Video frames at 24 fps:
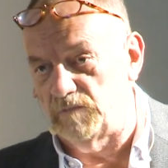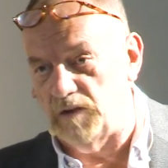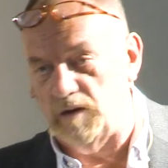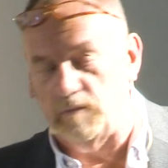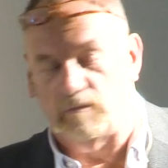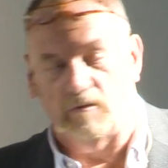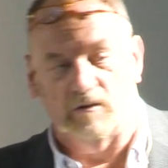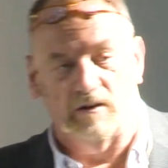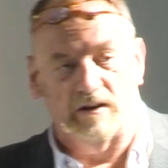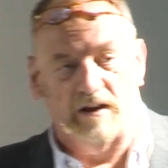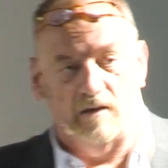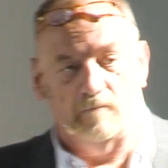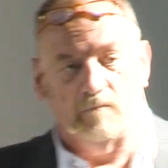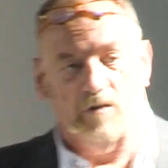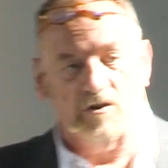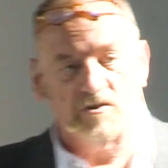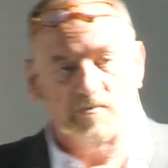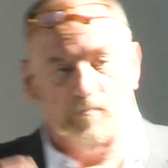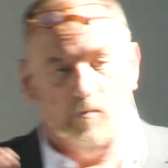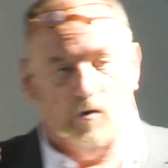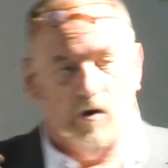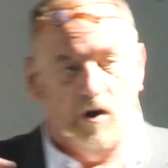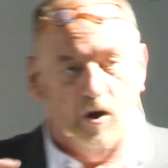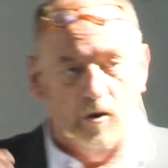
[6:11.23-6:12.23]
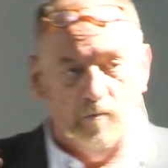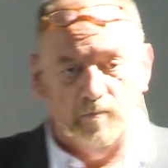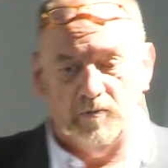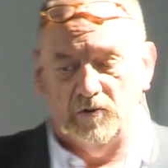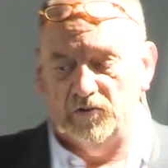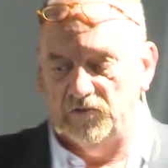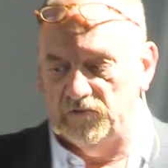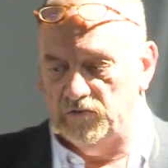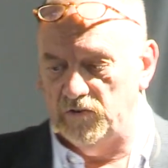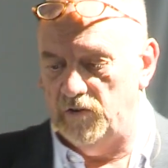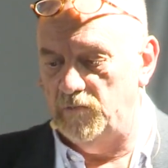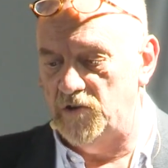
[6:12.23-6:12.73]
People are now much more
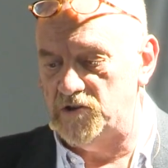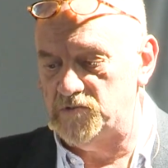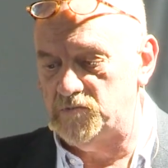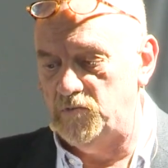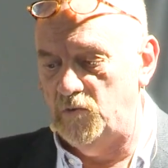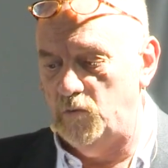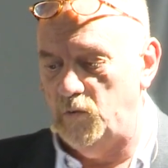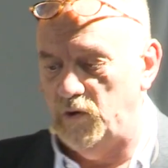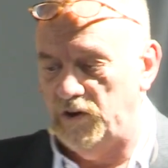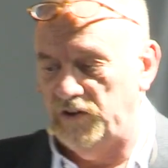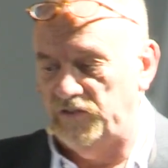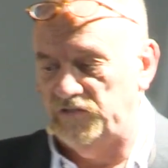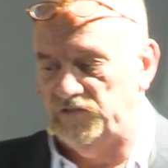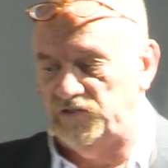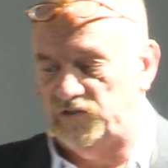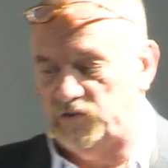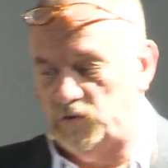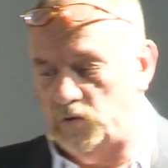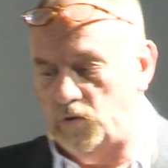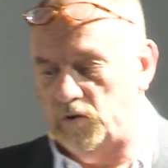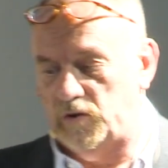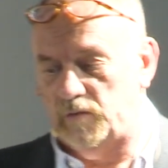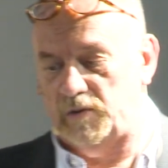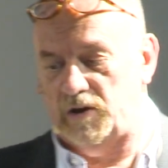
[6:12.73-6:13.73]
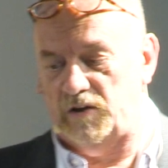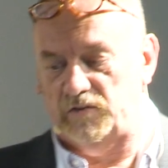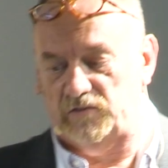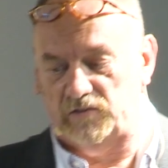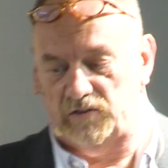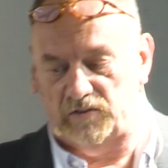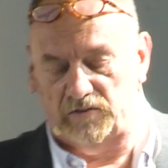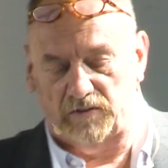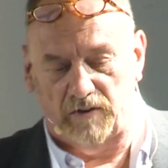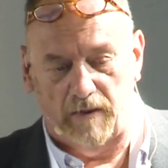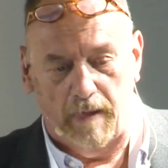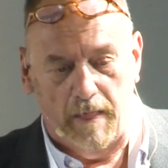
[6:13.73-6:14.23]
open to it, much more willing to talk about
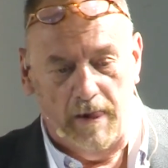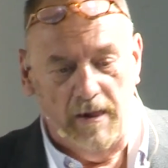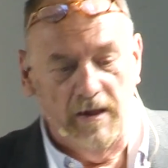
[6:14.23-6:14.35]
it.